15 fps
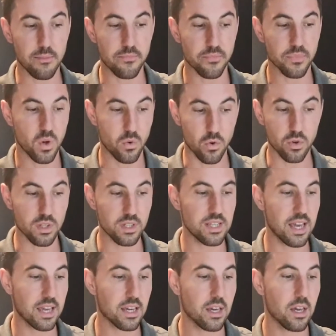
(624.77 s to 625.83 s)
oral
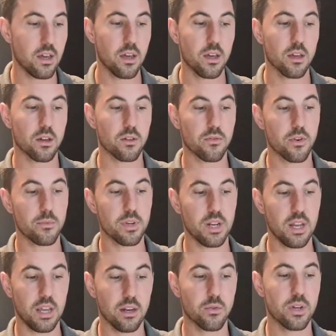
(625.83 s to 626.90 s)
intake, confirmed an
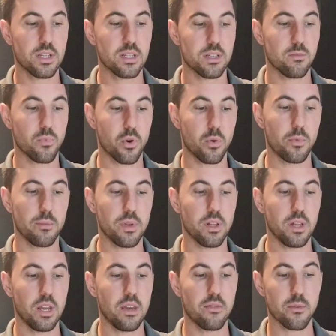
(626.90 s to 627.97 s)
increase in
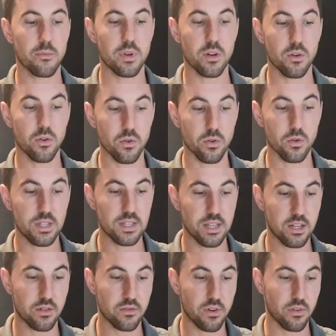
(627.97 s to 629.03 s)
permeability from an early
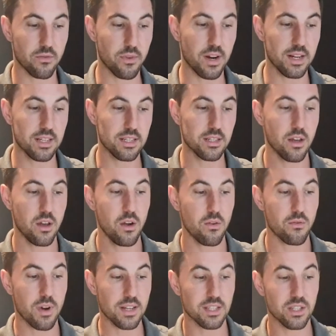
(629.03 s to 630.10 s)
stage of arthritis,
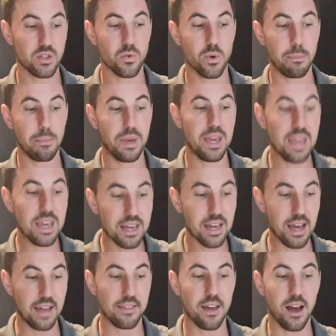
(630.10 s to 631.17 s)
rising to a peak
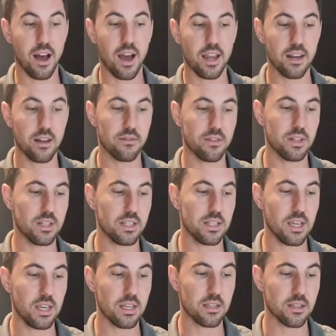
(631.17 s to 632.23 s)
at the height of the
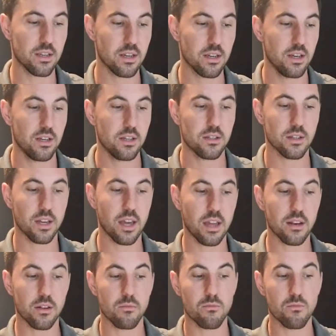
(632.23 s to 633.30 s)
disease. So
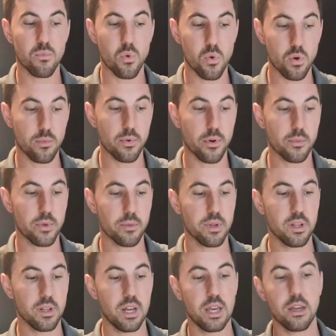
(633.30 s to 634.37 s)
again, more
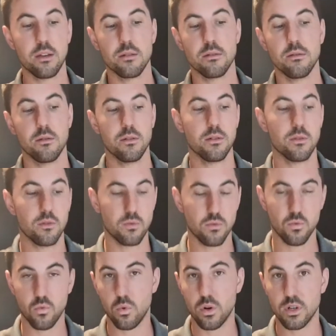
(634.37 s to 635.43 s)
permeability,
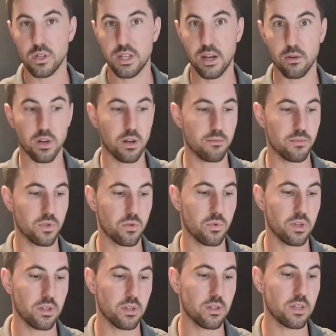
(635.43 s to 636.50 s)
worse outcomes
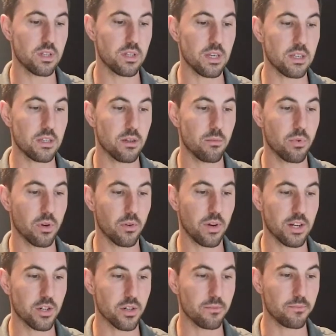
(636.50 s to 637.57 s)
with disease progression.